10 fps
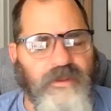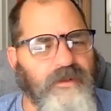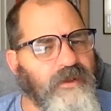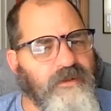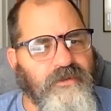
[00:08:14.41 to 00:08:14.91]

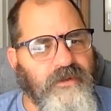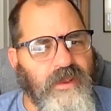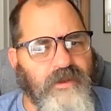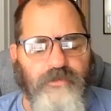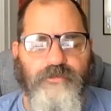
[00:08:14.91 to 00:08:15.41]
late
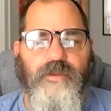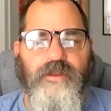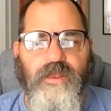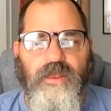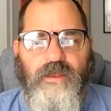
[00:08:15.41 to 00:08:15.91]
1980s,
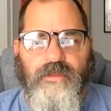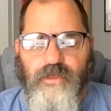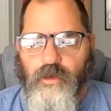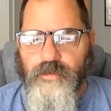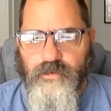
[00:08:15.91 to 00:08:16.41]
but
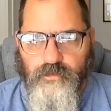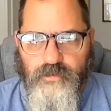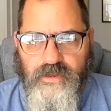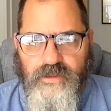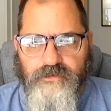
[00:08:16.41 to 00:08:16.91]
"Thelma and
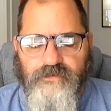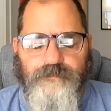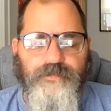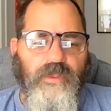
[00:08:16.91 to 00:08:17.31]
Louise,